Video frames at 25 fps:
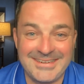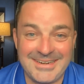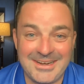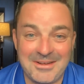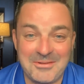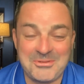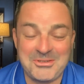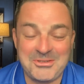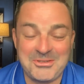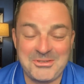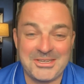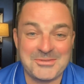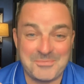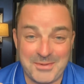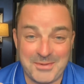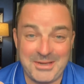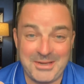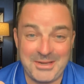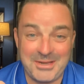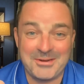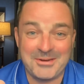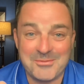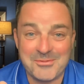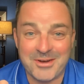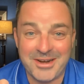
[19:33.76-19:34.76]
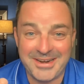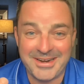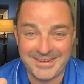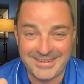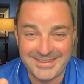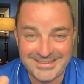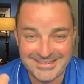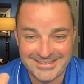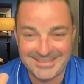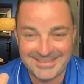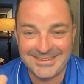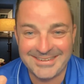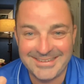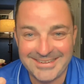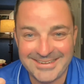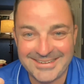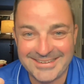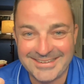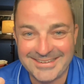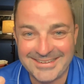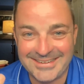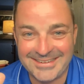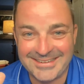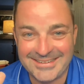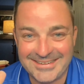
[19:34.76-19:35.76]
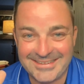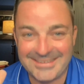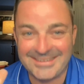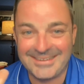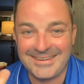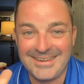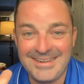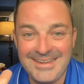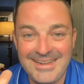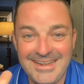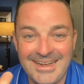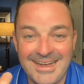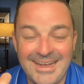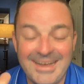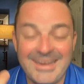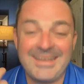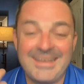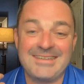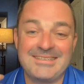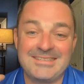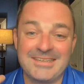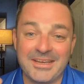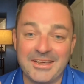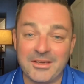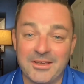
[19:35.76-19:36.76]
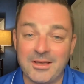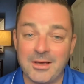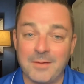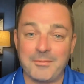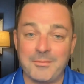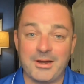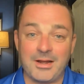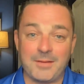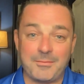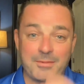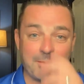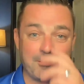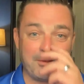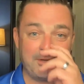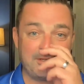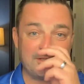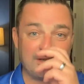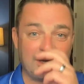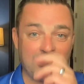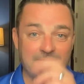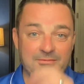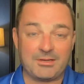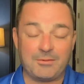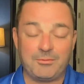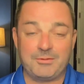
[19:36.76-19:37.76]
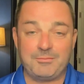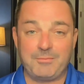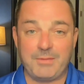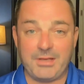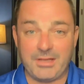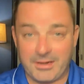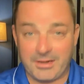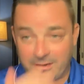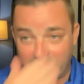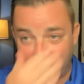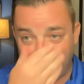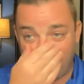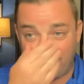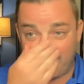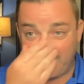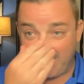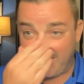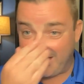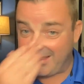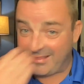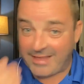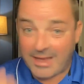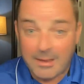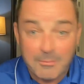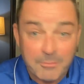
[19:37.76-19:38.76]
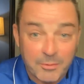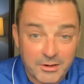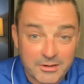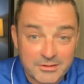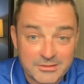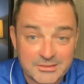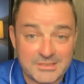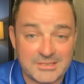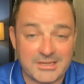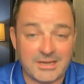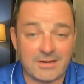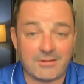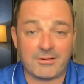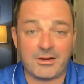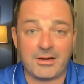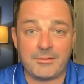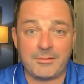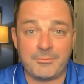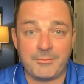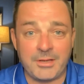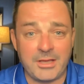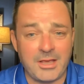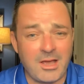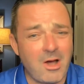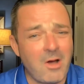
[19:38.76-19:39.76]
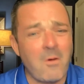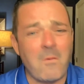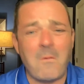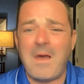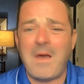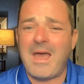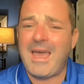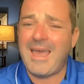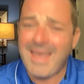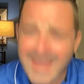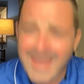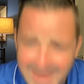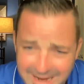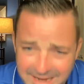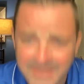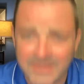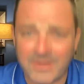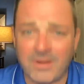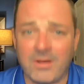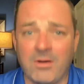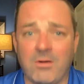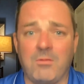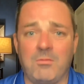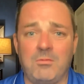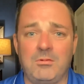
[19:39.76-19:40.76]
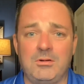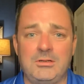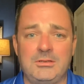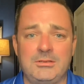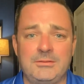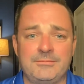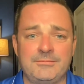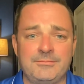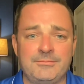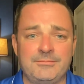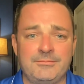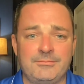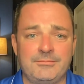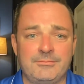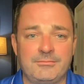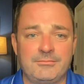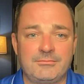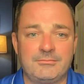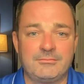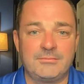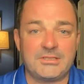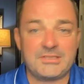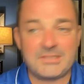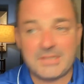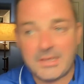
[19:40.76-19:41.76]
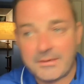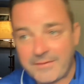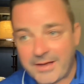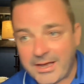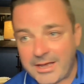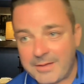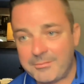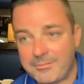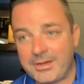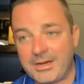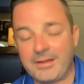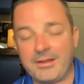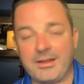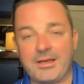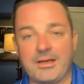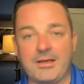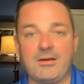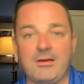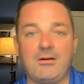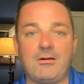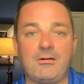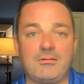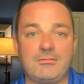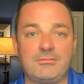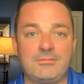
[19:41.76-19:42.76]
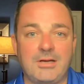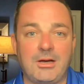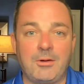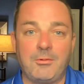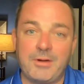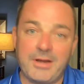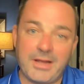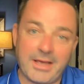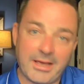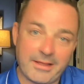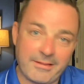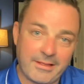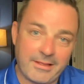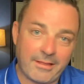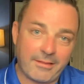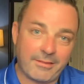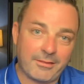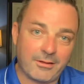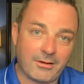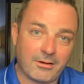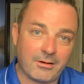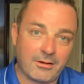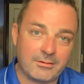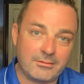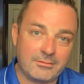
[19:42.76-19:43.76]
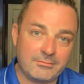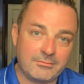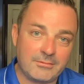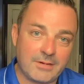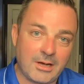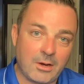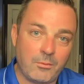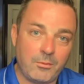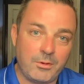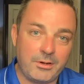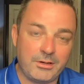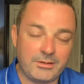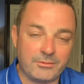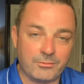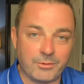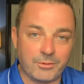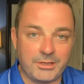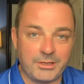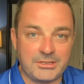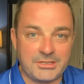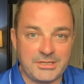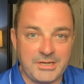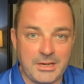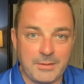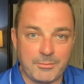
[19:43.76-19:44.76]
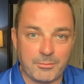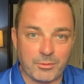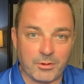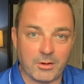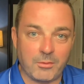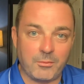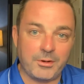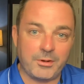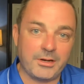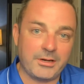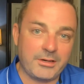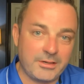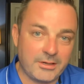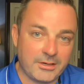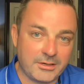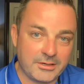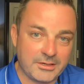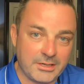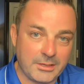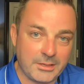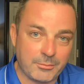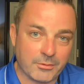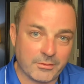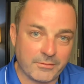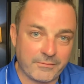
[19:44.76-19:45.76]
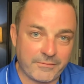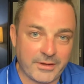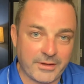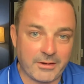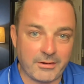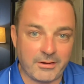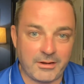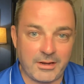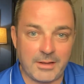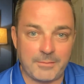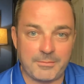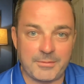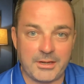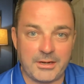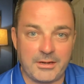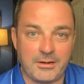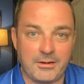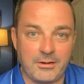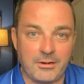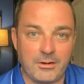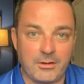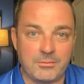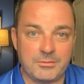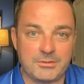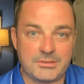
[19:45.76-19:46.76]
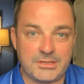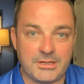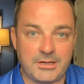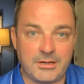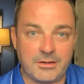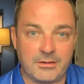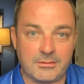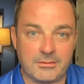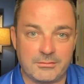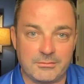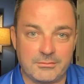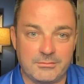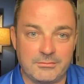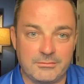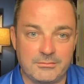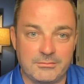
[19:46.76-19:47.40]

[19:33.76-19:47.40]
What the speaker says: I'm just being frank. I can tell you coming up how many times I would be on a call and be like, that person's outrighting me? Oh, heck no. But see, if I hadn't been on that call, I wouldn't have that thought. I wouldn't have reached deeper. I wouldn't have dug deeper and found depth I didn't know was there.